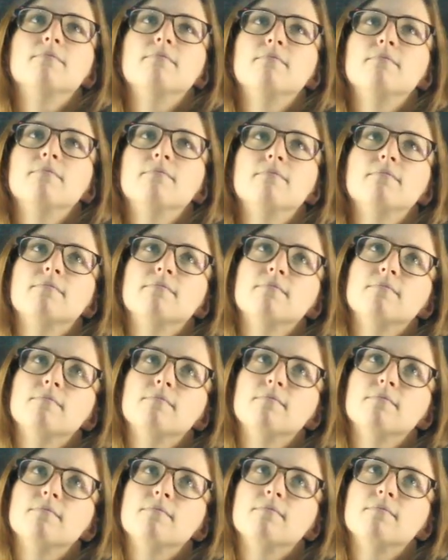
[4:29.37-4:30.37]

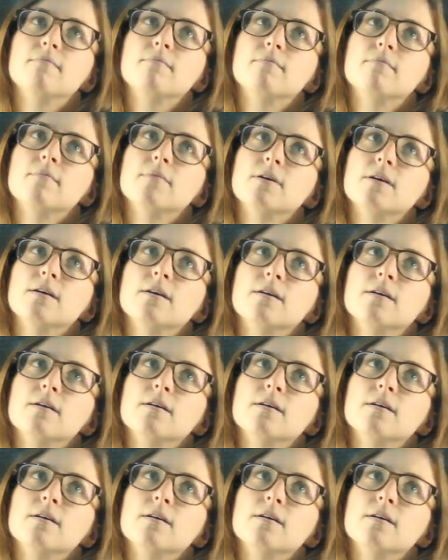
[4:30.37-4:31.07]
Nothing is said.